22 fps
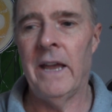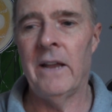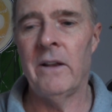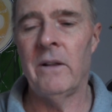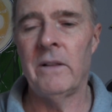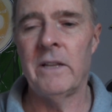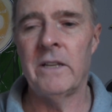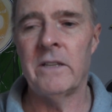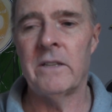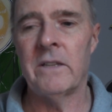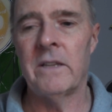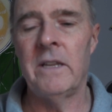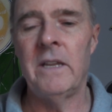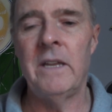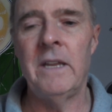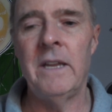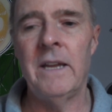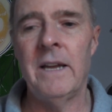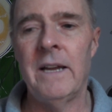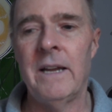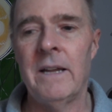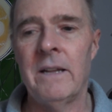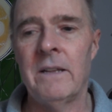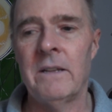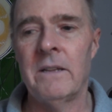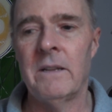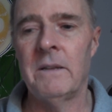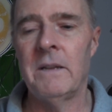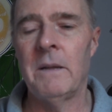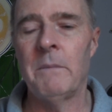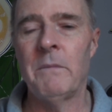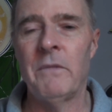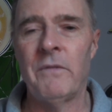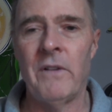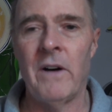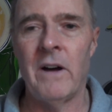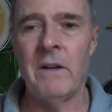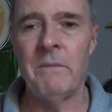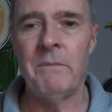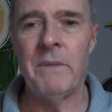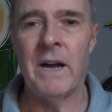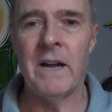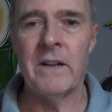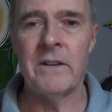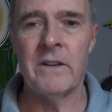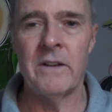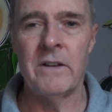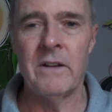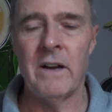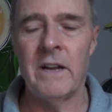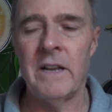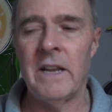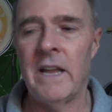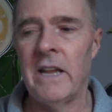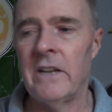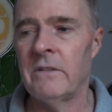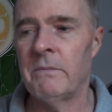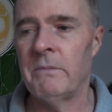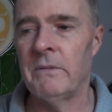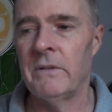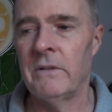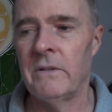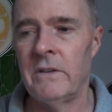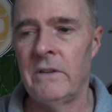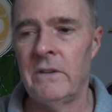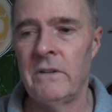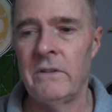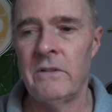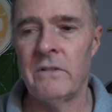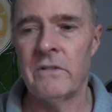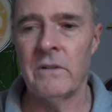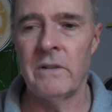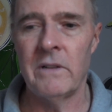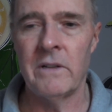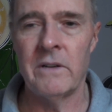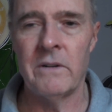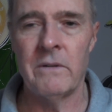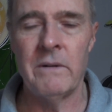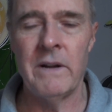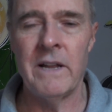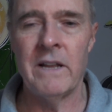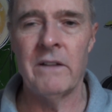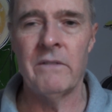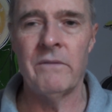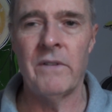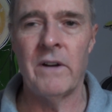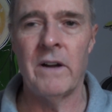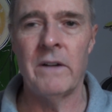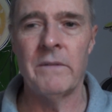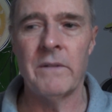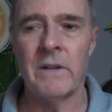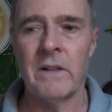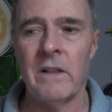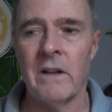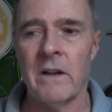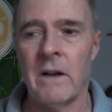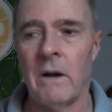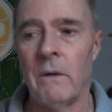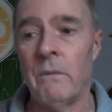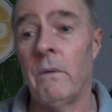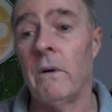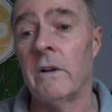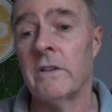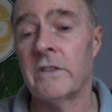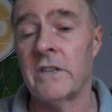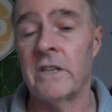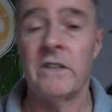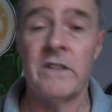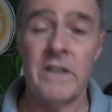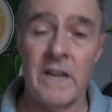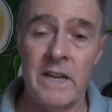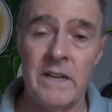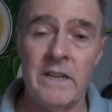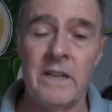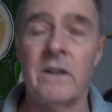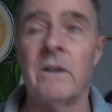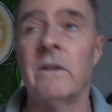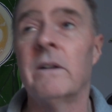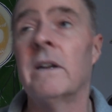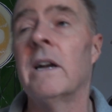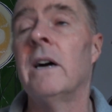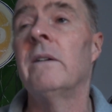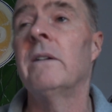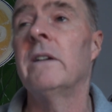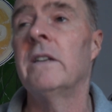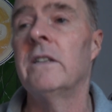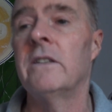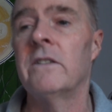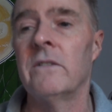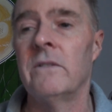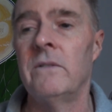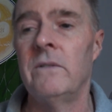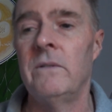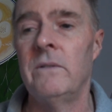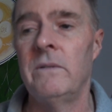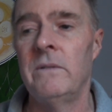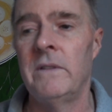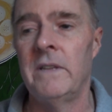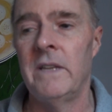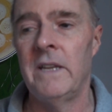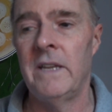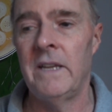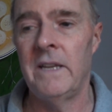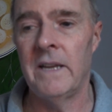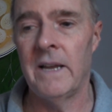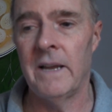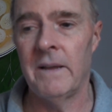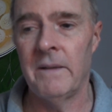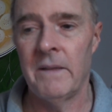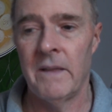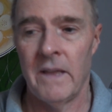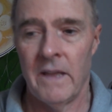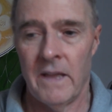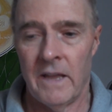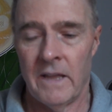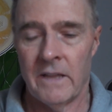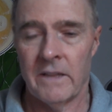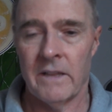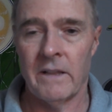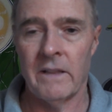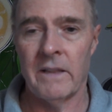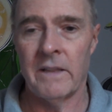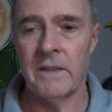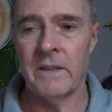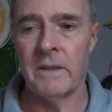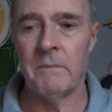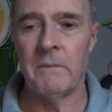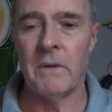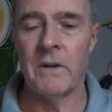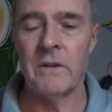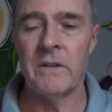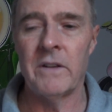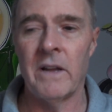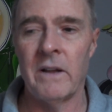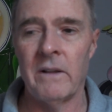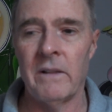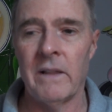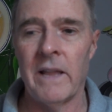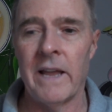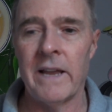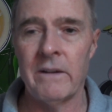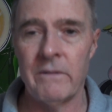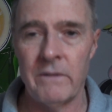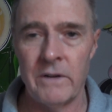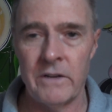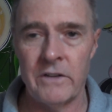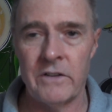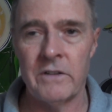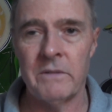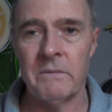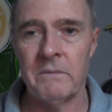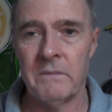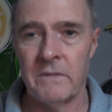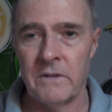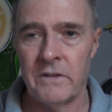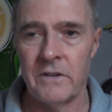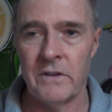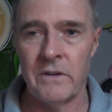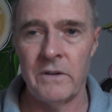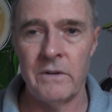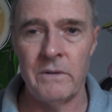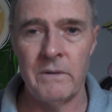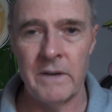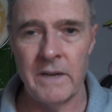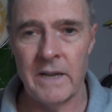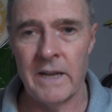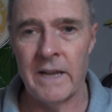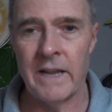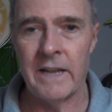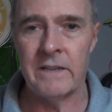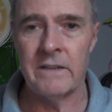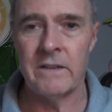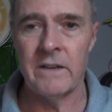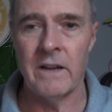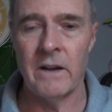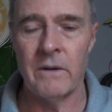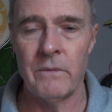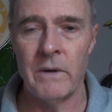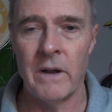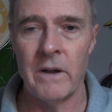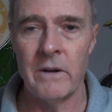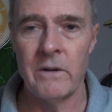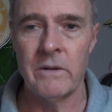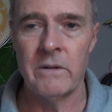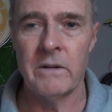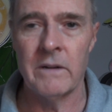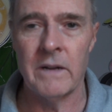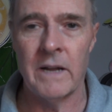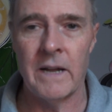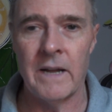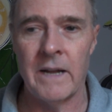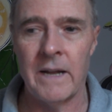I'll hit the number 5 bar tonight as per usual at around 5 o'clock. I was intending on going to the Mondo language do at Rogue